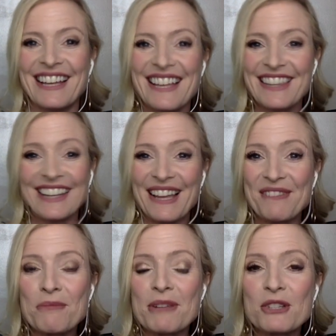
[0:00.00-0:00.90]
that'll
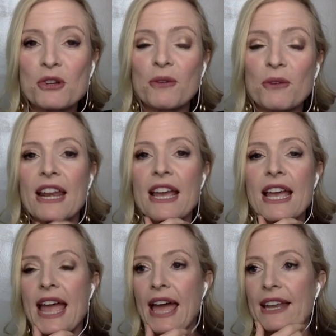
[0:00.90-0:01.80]
ever be true, right?
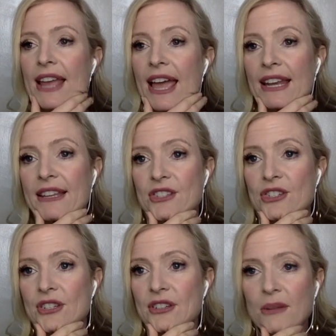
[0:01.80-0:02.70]
And it's
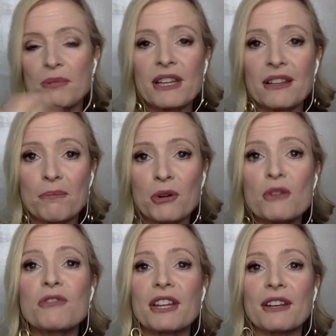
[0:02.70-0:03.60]
just completely
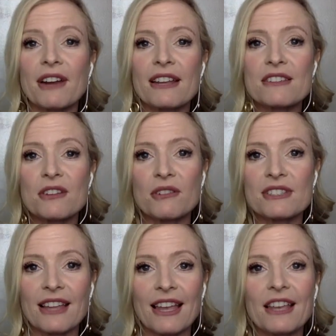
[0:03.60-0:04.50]
proven, right? So
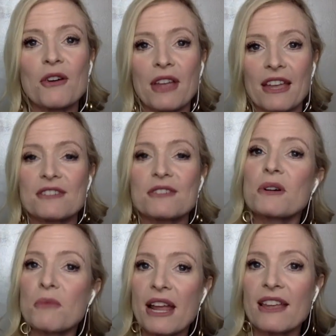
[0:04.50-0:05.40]
it's like, okay, so
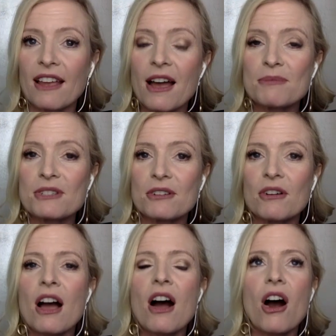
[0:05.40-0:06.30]
we're waking up to,
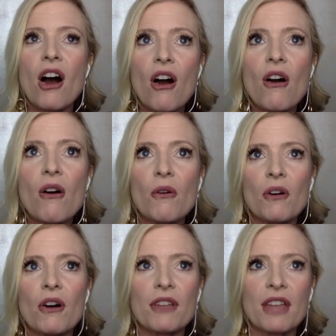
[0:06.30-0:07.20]
oh,
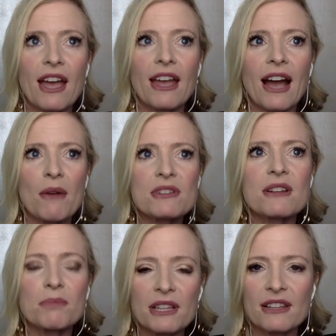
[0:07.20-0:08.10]
okay, I was
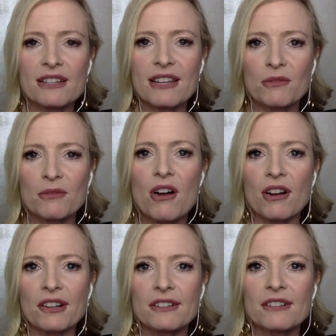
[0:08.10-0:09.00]
completely dead wrong
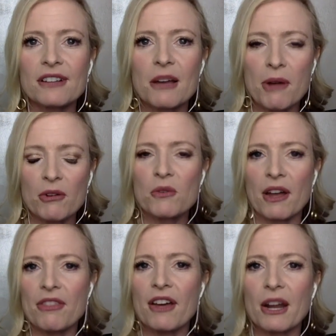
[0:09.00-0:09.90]
about who I
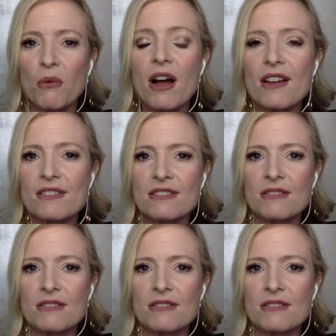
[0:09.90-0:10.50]
thought I was